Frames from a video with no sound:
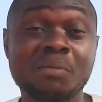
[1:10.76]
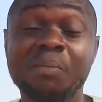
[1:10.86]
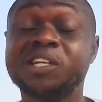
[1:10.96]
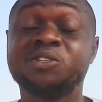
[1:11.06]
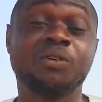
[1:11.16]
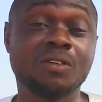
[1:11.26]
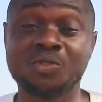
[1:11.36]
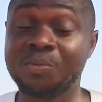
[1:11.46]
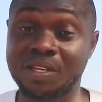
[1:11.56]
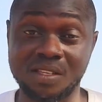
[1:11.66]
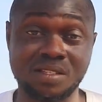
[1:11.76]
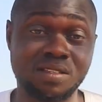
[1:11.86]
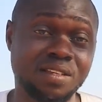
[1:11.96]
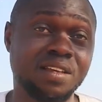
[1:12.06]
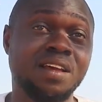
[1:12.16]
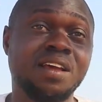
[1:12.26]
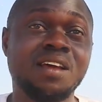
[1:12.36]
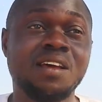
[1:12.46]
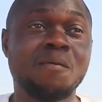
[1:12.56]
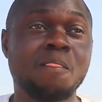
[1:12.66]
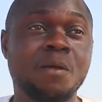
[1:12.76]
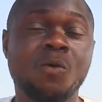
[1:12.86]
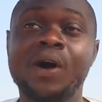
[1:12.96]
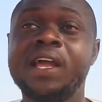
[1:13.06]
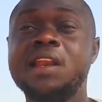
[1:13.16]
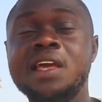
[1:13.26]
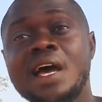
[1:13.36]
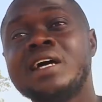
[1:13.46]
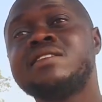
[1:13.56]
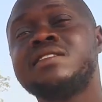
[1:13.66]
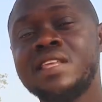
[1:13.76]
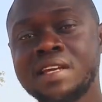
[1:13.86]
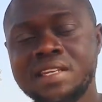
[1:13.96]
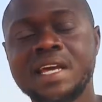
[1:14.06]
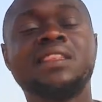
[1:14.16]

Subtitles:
matured to be eaten. While layers take their